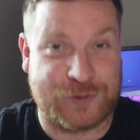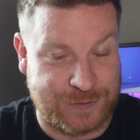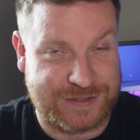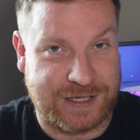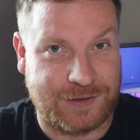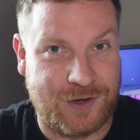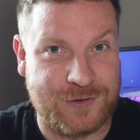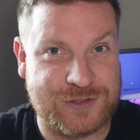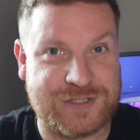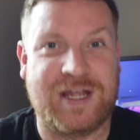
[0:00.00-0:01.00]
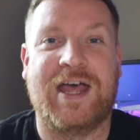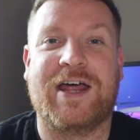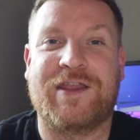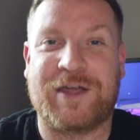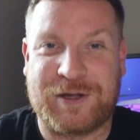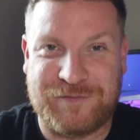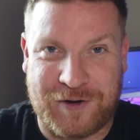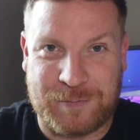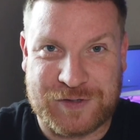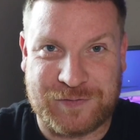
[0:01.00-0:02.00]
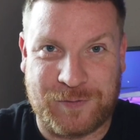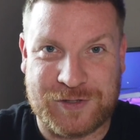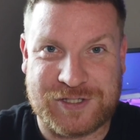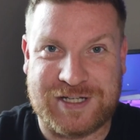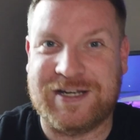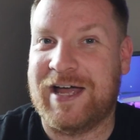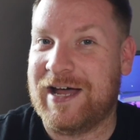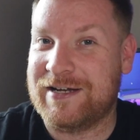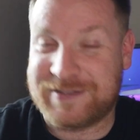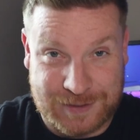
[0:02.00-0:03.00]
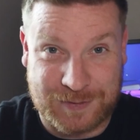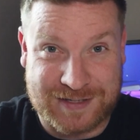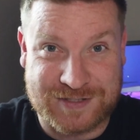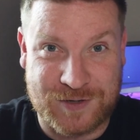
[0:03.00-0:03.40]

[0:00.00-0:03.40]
as soon as they're launched. Thank you very much for watching and see you again